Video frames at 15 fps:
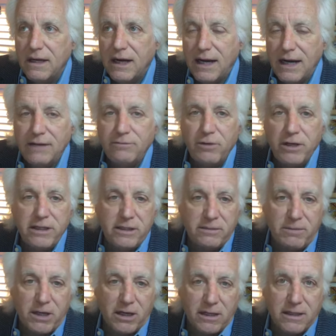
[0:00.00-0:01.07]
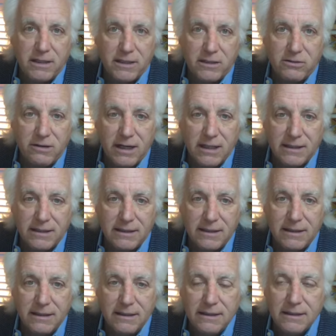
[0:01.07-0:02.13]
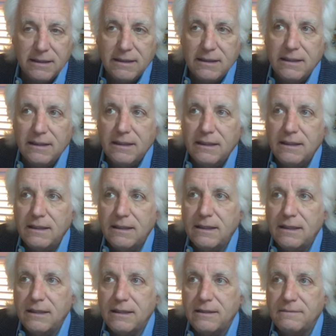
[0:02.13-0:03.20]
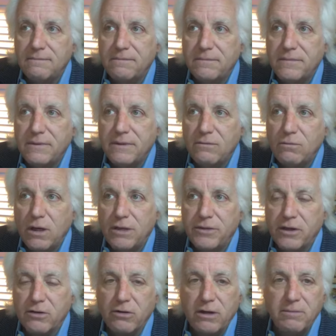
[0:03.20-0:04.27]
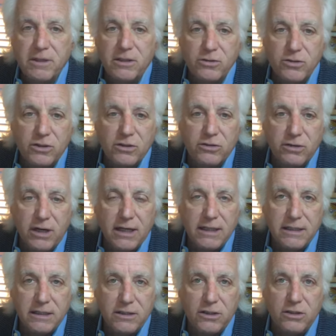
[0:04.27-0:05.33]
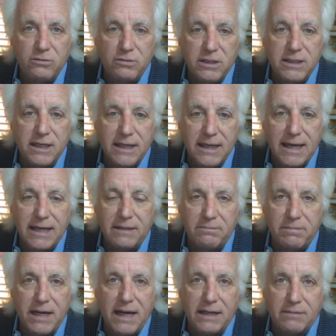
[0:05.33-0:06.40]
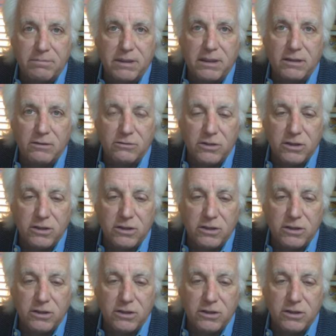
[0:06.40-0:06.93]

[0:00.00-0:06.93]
I read the market correctly, what the criminals are trying to do is to get it back below